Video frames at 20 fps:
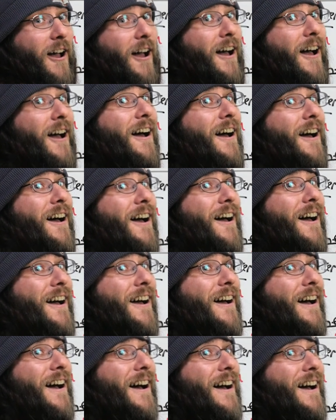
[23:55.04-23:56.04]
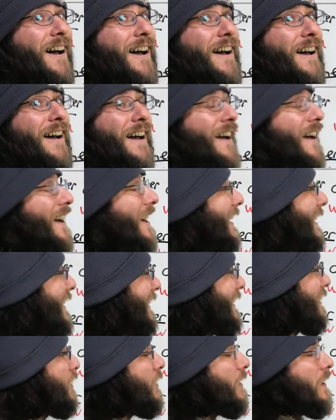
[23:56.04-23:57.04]
Ah.
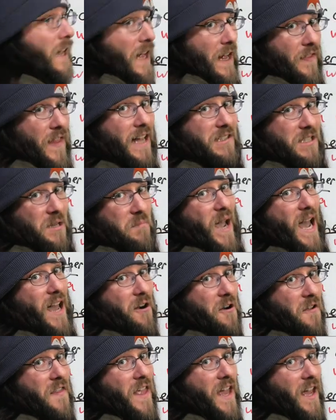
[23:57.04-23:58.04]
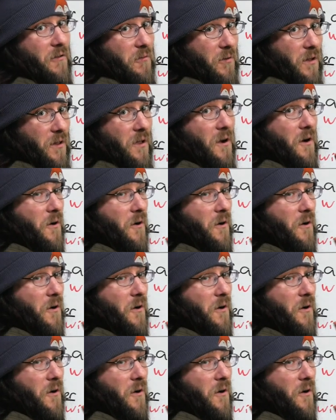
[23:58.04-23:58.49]
And that's a pattern that will